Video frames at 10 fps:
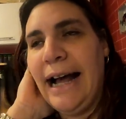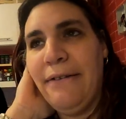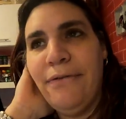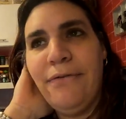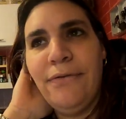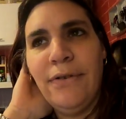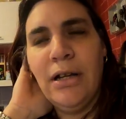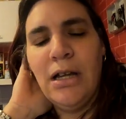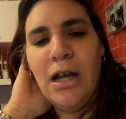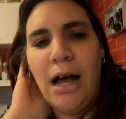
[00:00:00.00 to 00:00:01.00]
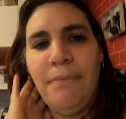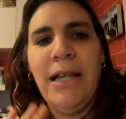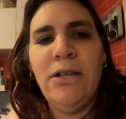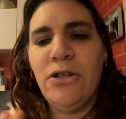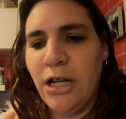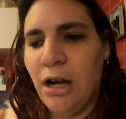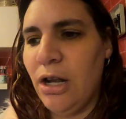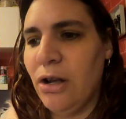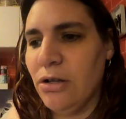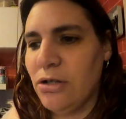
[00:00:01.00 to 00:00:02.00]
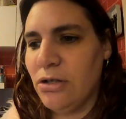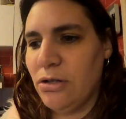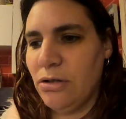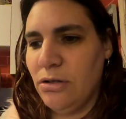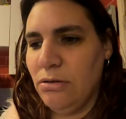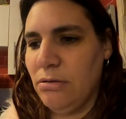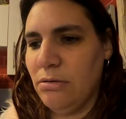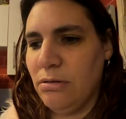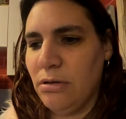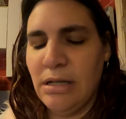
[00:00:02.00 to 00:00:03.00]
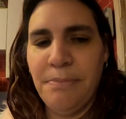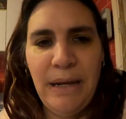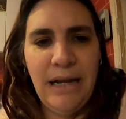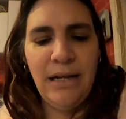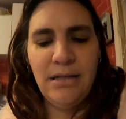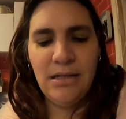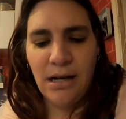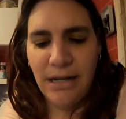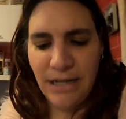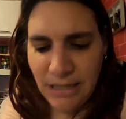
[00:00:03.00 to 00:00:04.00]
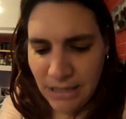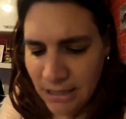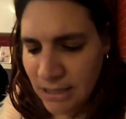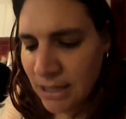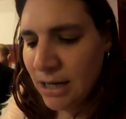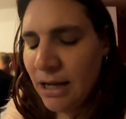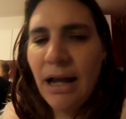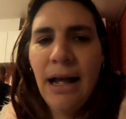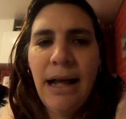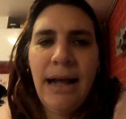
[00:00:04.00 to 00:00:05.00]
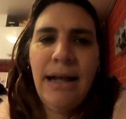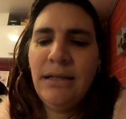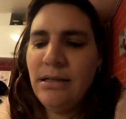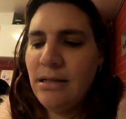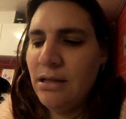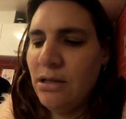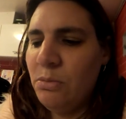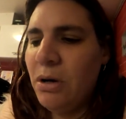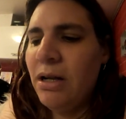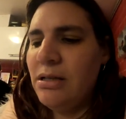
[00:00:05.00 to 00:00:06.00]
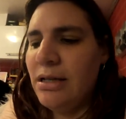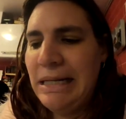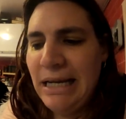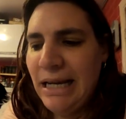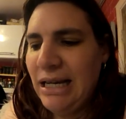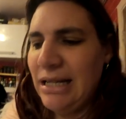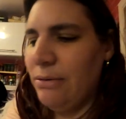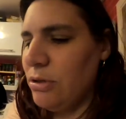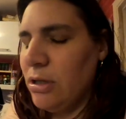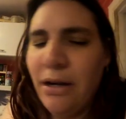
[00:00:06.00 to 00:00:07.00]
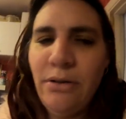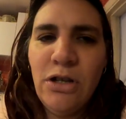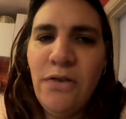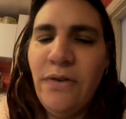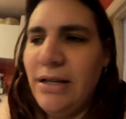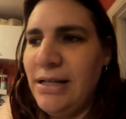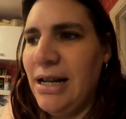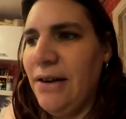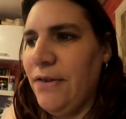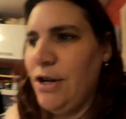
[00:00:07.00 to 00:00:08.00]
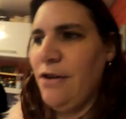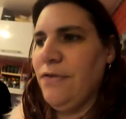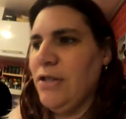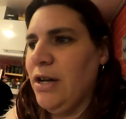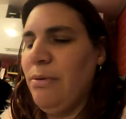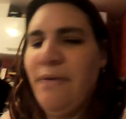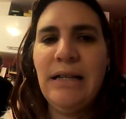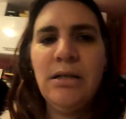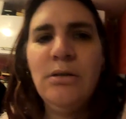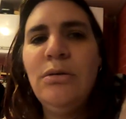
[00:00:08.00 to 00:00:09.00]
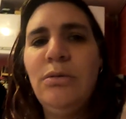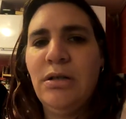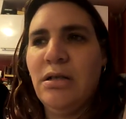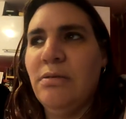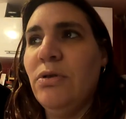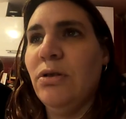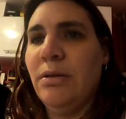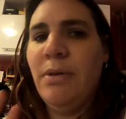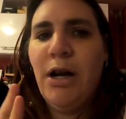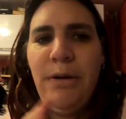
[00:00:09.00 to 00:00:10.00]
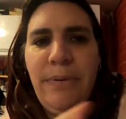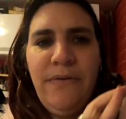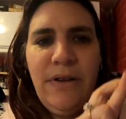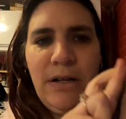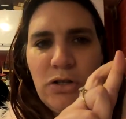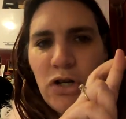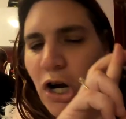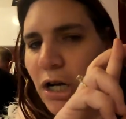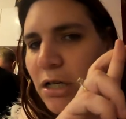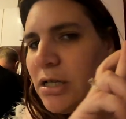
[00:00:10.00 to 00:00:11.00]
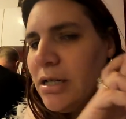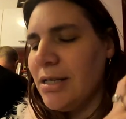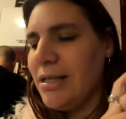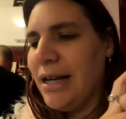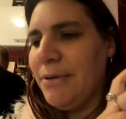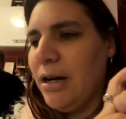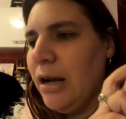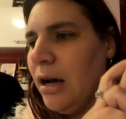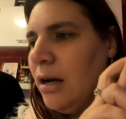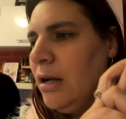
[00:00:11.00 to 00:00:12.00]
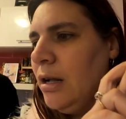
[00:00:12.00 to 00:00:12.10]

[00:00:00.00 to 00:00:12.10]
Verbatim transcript: have. I'm literally. I lost some beads that I needed, and the ones I need there was loads of, and I didn't have enough, so we've had to order some more. And I'm hoping, fingers crossed, it's the same colour.